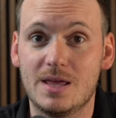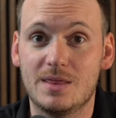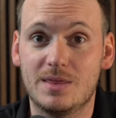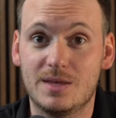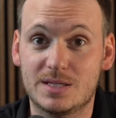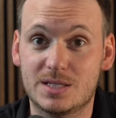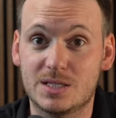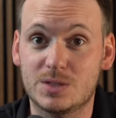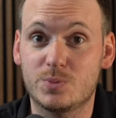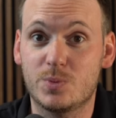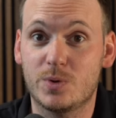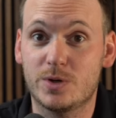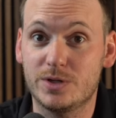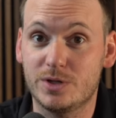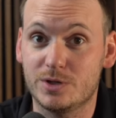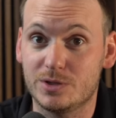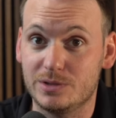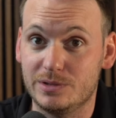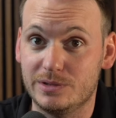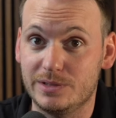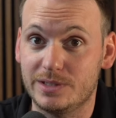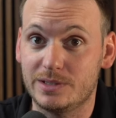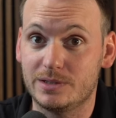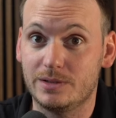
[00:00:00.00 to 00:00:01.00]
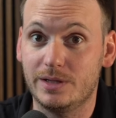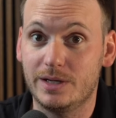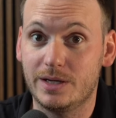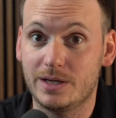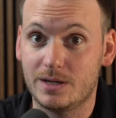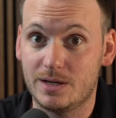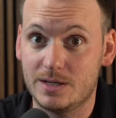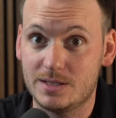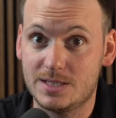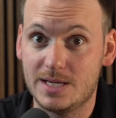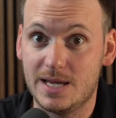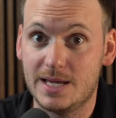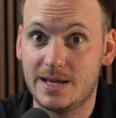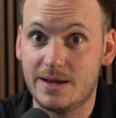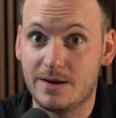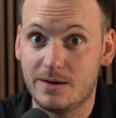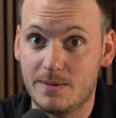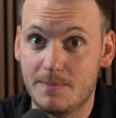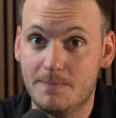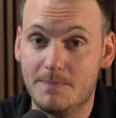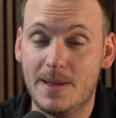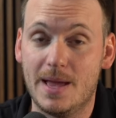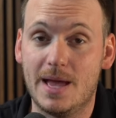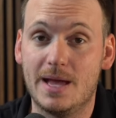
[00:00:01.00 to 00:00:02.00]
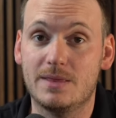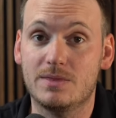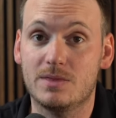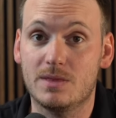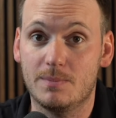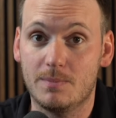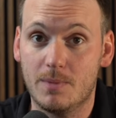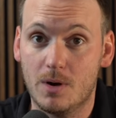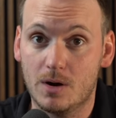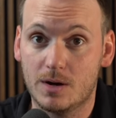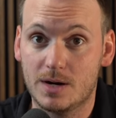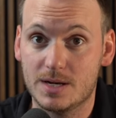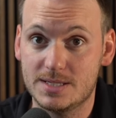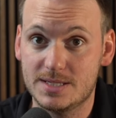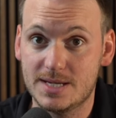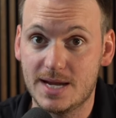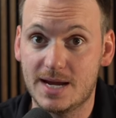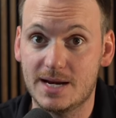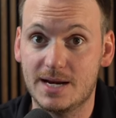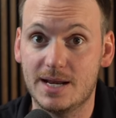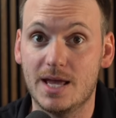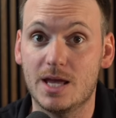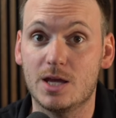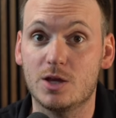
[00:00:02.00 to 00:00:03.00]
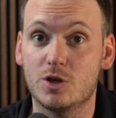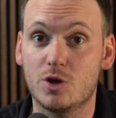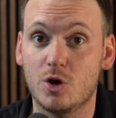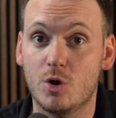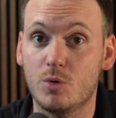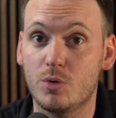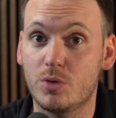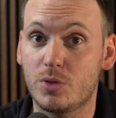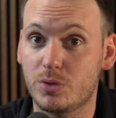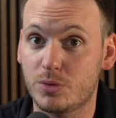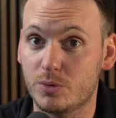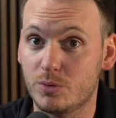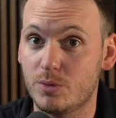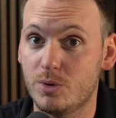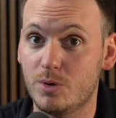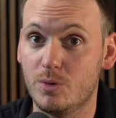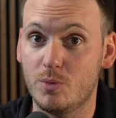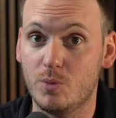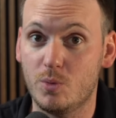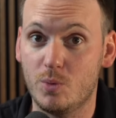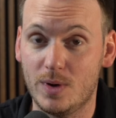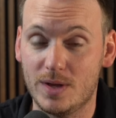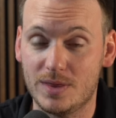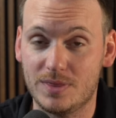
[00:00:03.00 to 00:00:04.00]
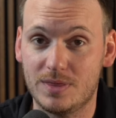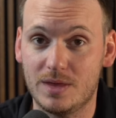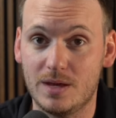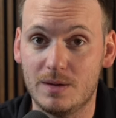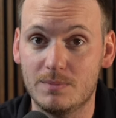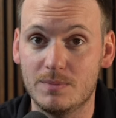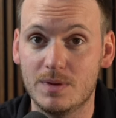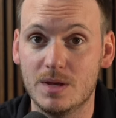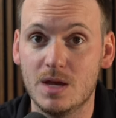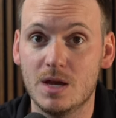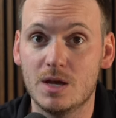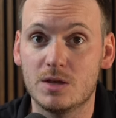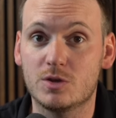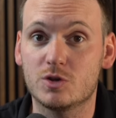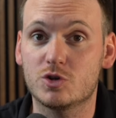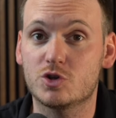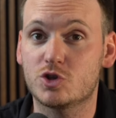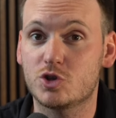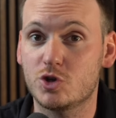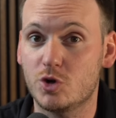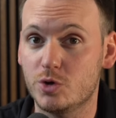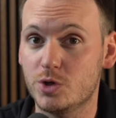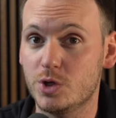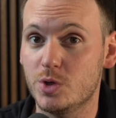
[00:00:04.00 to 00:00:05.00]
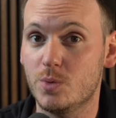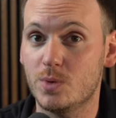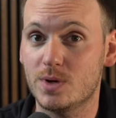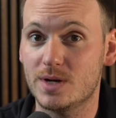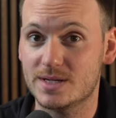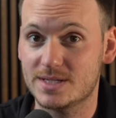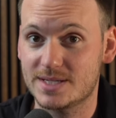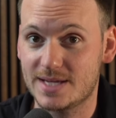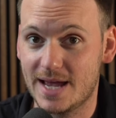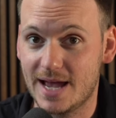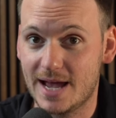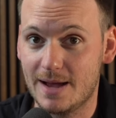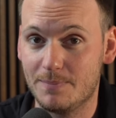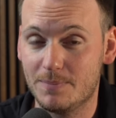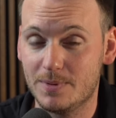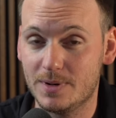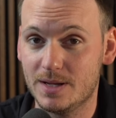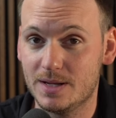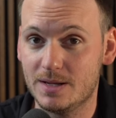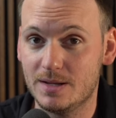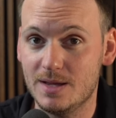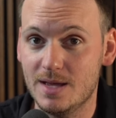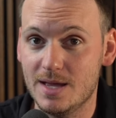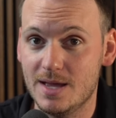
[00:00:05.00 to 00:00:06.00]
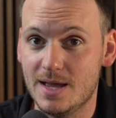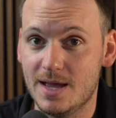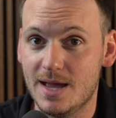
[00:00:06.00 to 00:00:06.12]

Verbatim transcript: This is where you're literally going to take out a pen, the market data, and go through it with them to show you what is happening.